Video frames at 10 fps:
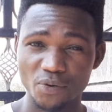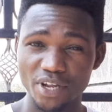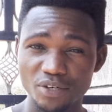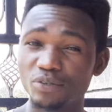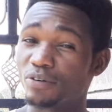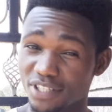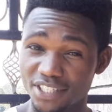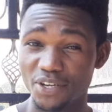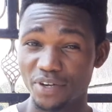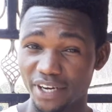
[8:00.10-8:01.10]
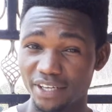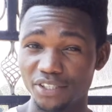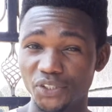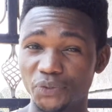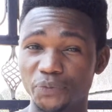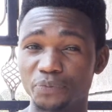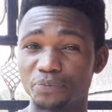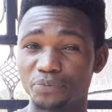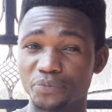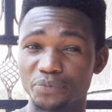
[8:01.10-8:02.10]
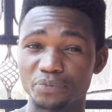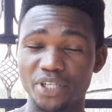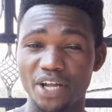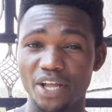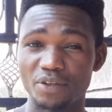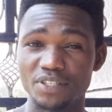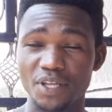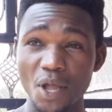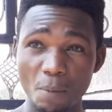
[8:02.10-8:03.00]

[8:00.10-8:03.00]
where do you consider you are heading to? You see,